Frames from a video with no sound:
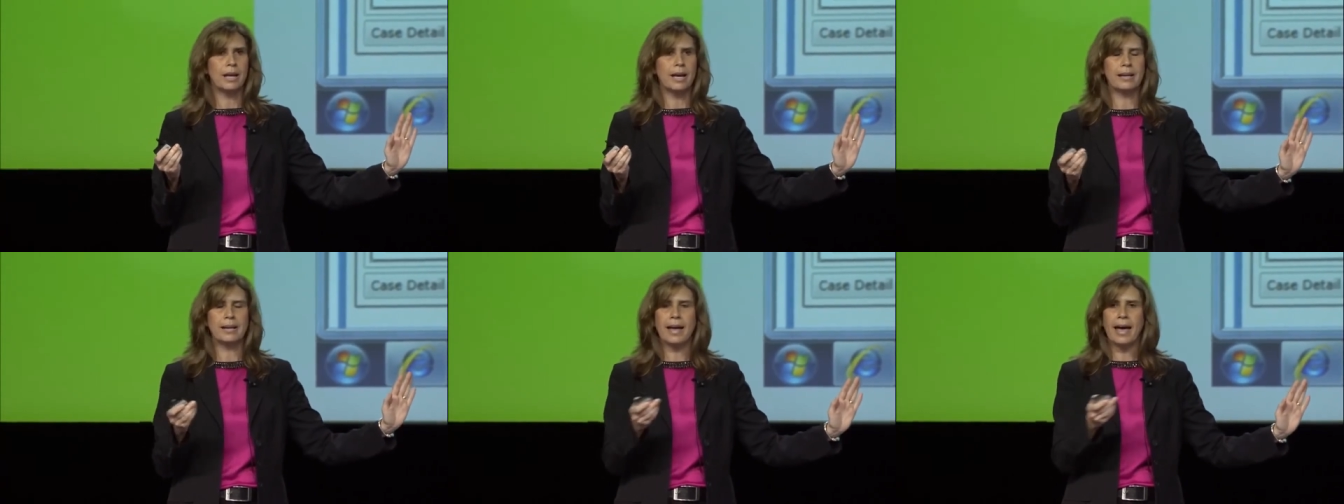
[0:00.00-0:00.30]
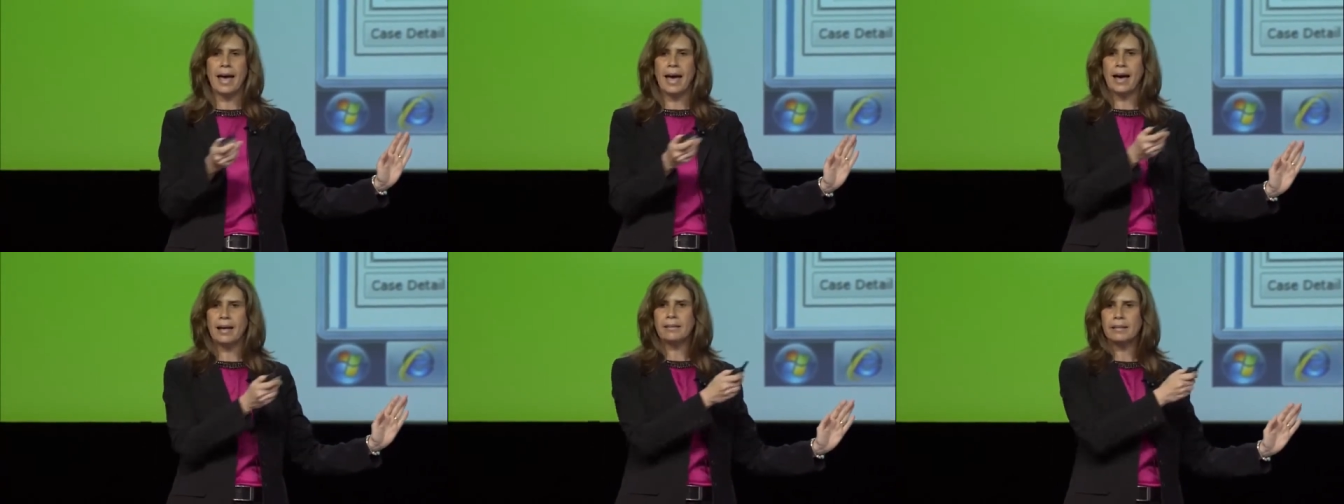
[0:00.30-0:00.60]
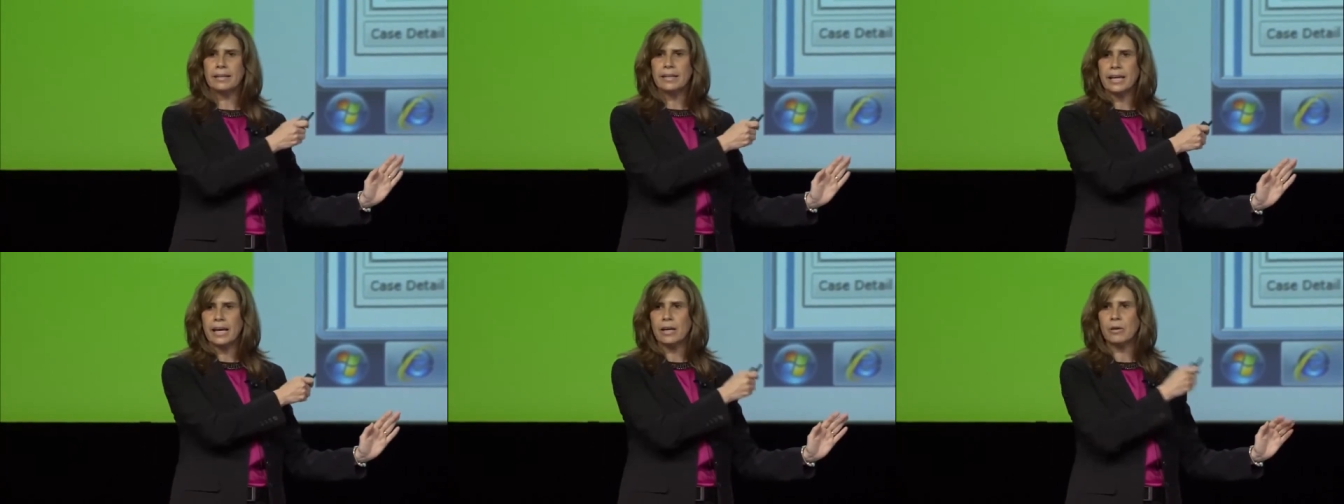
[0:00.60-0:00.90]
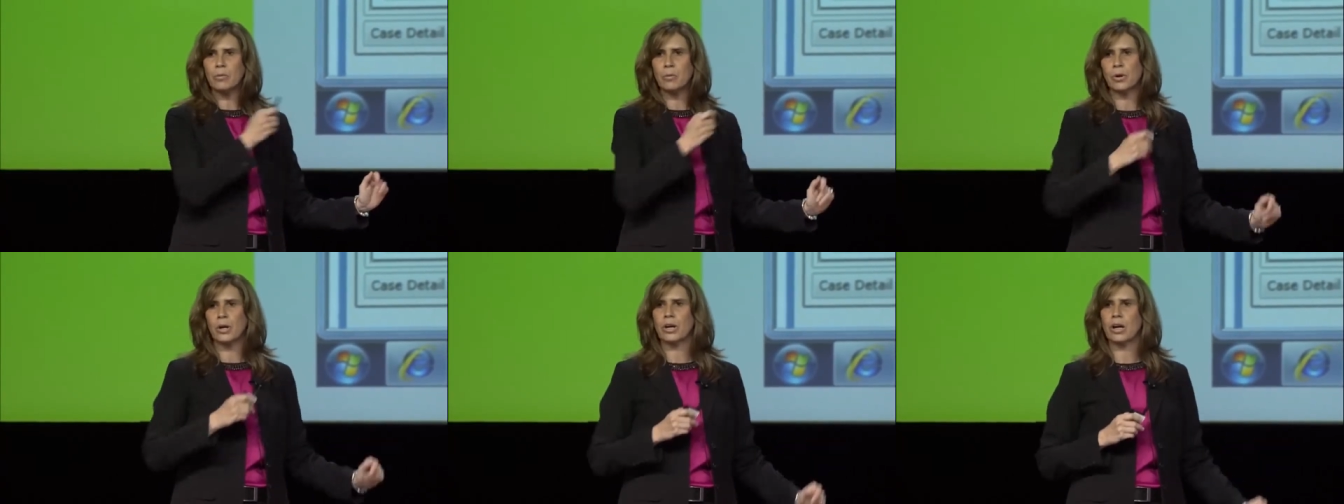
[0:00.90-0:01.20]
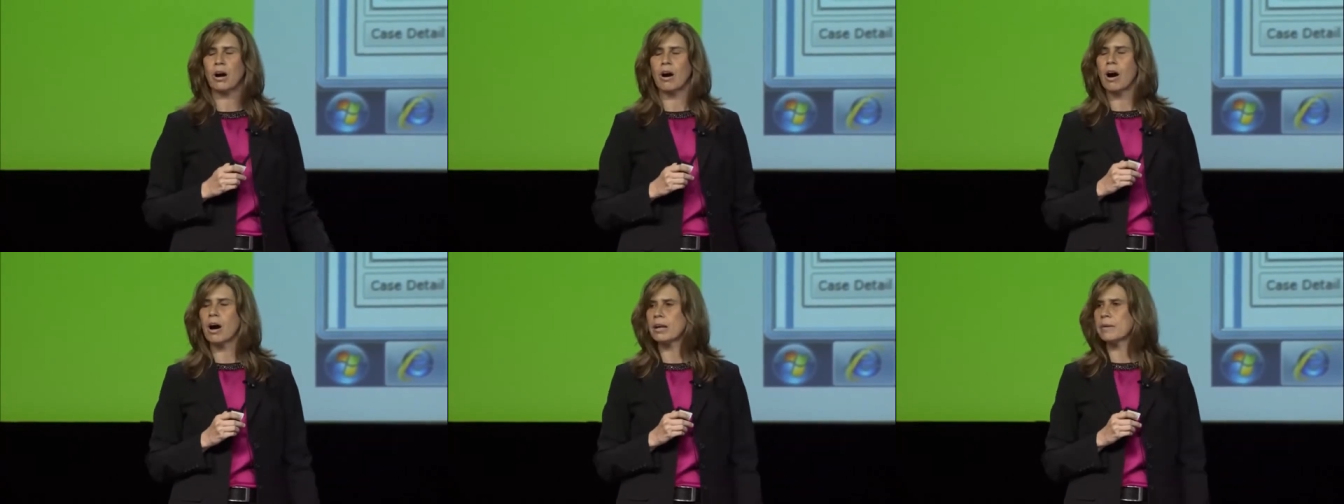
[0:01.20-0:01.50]
and allocate work
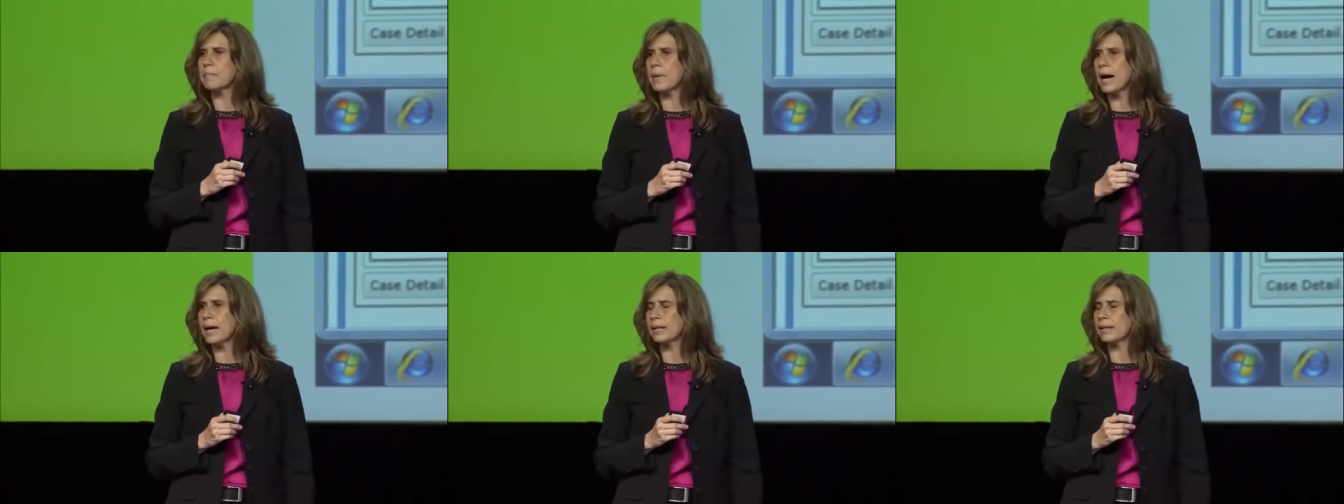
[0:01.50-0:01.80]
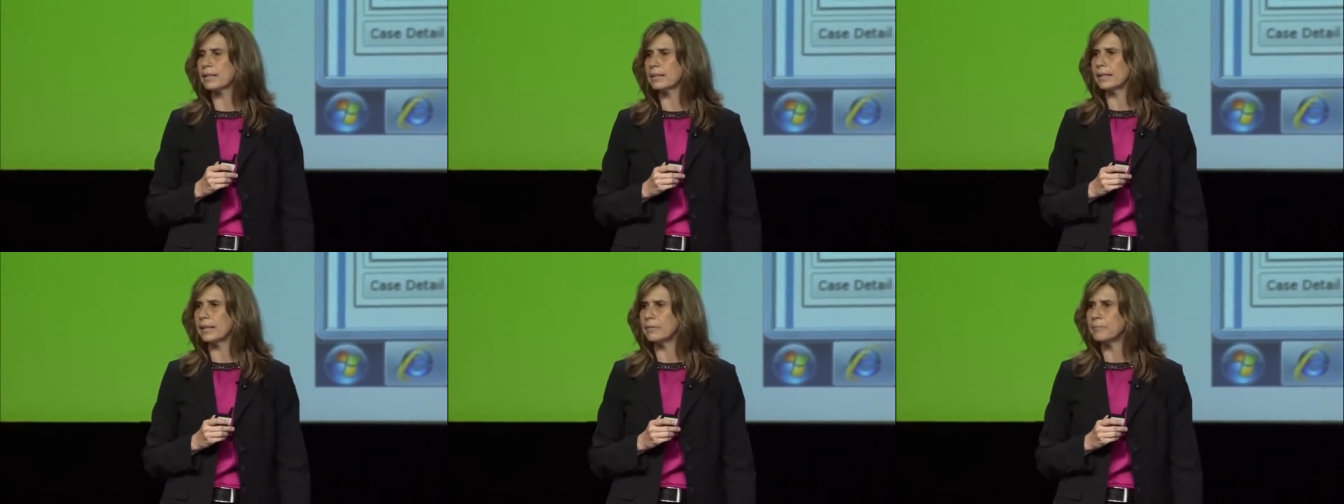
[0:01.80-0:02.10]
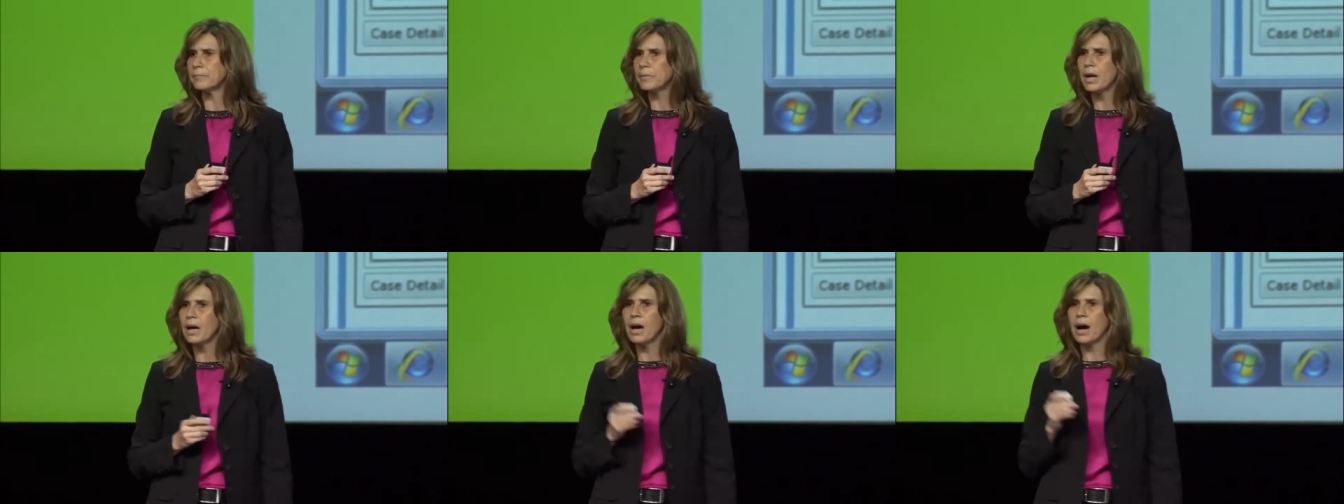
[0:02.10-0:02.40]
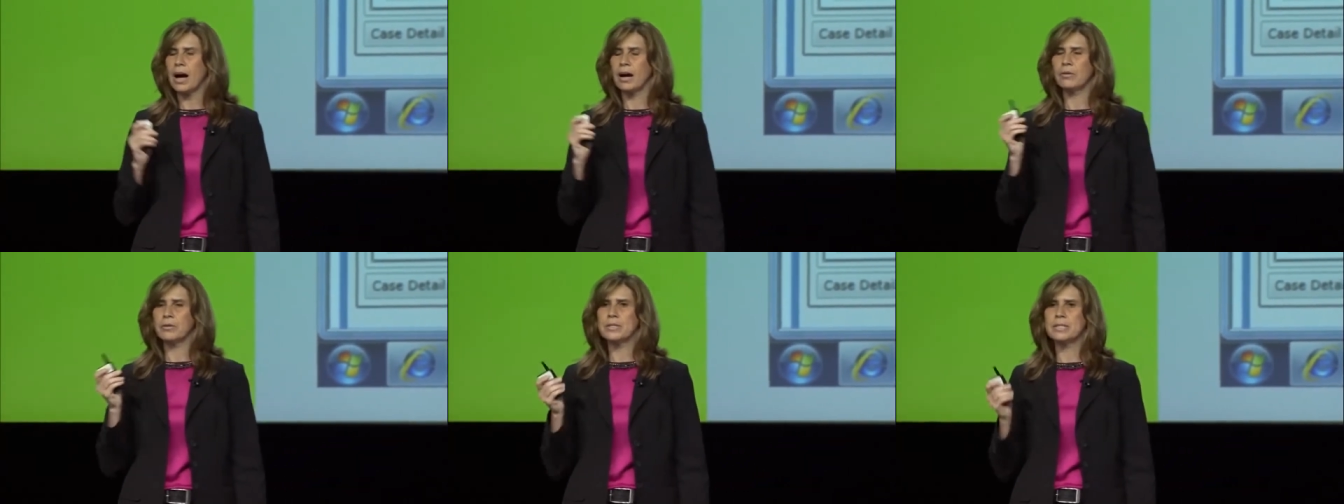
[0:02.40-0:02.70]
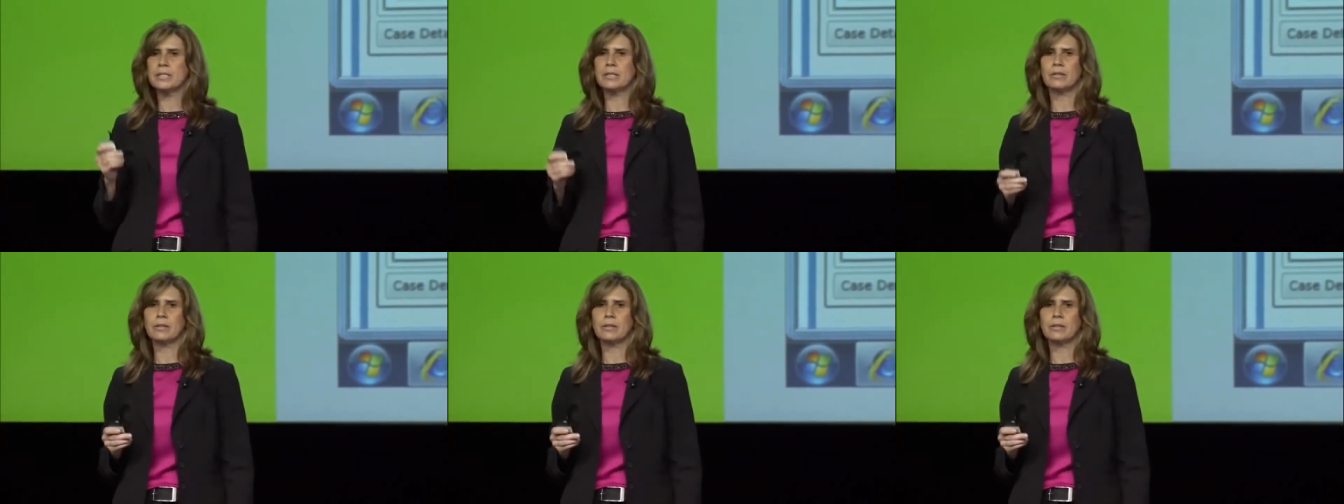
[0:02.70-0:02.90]
automatically. I was